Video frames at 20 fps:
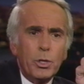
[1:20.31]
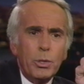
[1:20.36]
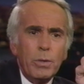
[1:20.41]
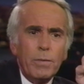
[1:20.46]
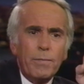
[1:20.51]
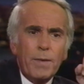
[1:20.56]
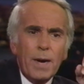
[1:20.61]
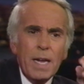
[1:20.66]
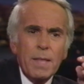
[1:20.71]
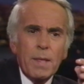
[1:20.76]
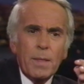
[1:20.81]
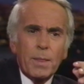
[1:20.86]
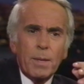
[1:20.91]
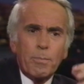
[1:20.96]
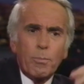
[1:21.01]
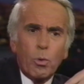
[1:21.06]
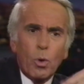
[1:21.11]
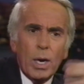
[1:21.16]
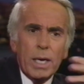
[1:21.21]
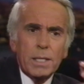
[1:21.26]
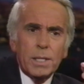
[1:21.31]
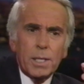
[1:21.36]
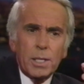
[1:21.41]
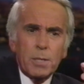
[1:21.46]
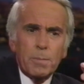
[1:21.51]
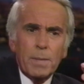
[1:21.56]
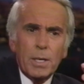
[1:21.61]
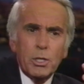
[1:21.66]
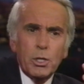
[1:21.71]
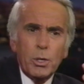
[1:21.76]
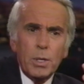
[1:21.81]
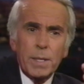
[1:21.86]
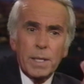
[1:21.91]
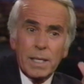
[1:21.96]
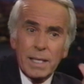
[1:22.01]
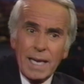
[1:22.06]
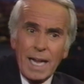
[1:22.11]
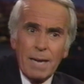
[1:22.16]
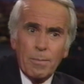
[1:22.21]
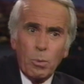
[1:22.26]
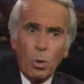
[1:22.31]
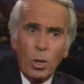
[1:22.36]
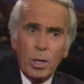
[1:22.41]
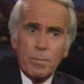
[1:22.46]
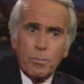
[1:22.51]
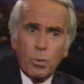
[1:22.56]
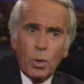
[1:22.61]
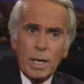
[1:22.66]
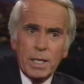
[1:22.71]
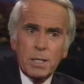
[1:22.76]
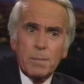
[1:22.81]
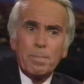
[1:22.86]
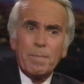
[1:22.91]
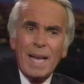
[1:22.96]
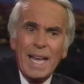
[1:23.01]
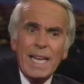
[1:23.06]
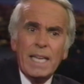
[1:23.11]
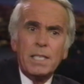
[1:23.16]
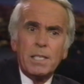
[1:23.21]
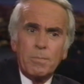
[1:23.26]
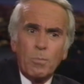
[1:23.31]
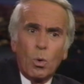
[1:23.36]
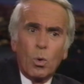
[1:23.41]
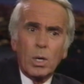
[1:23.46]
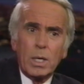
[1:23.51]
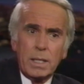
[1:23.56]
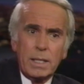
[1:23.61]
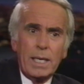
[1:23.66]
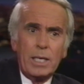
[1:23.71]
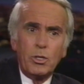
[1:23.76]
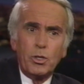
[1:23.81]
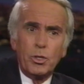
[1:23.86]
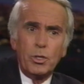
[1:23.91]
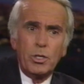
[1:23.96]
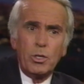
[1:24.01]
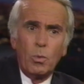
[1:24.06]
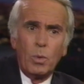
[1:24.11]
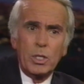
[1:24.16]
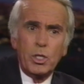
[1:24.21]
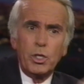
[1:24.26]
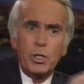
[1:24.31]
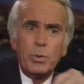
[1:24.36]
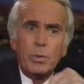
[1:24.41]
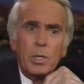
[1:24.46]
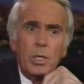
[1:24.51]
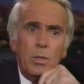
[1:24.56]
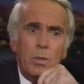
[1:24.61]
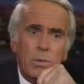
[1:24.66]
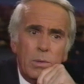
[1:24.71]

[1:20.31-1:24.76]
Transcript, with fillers: Do you find that the press, especially the tabloid press, pays more attention to what you do?